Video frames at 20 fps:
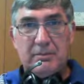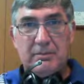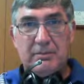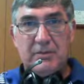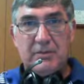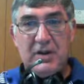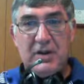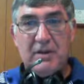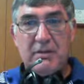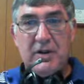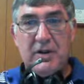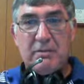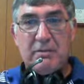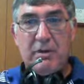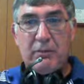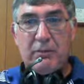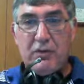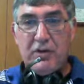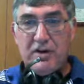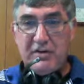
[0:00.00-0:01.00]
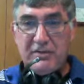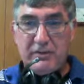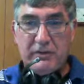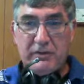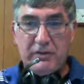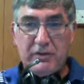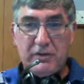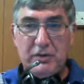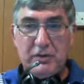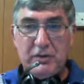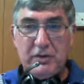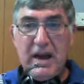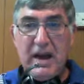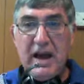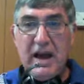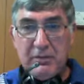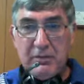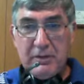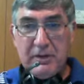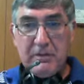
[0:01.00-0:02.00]
Didn't make my principal too
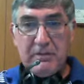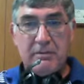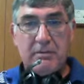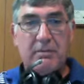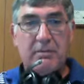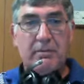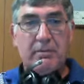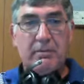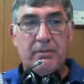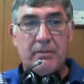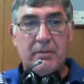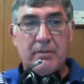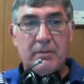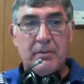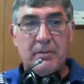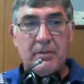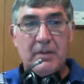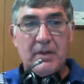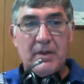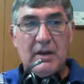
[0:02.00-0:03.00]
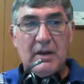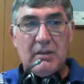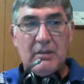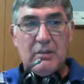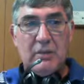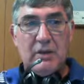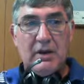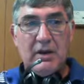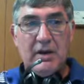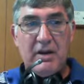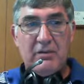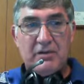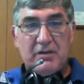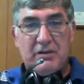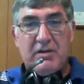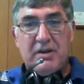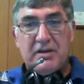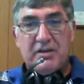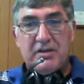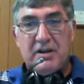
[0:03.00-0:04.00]
happy, but it was a
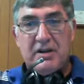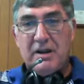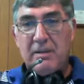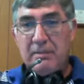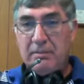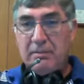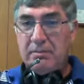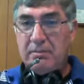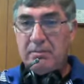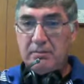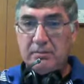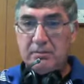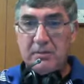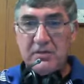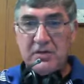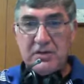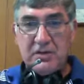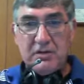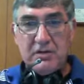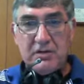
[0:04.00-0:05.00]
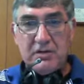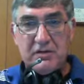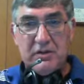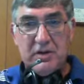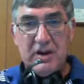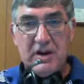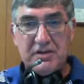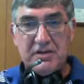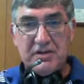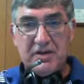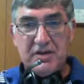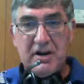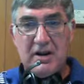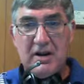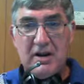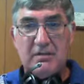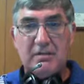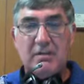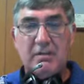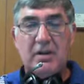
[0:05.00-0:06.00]
great time. Students were
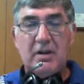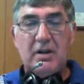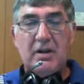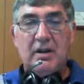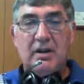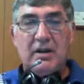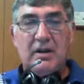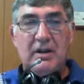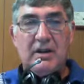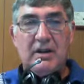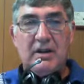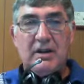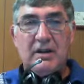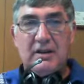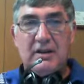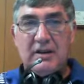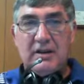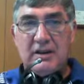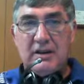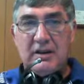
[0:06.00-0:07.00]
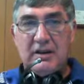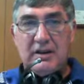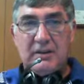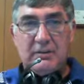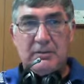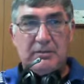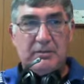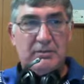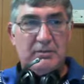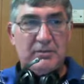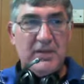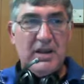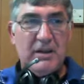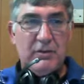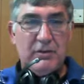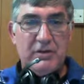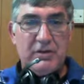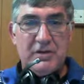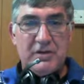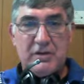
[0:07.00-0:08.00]
outside. It
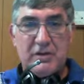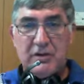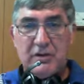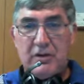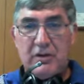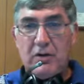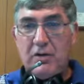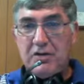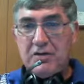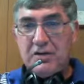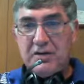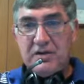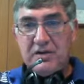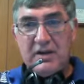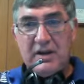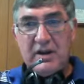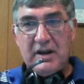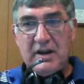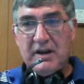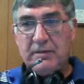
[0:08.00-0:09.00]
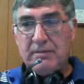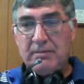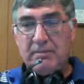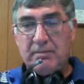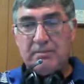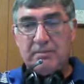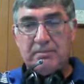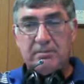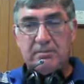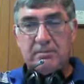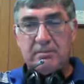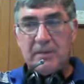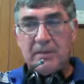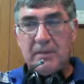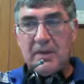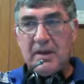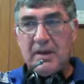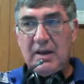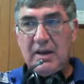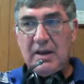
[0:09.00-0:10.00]
was just a gorgeous day,
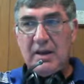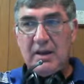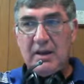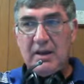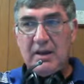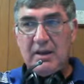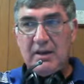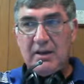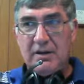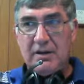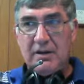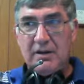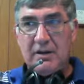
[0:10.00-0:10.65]
and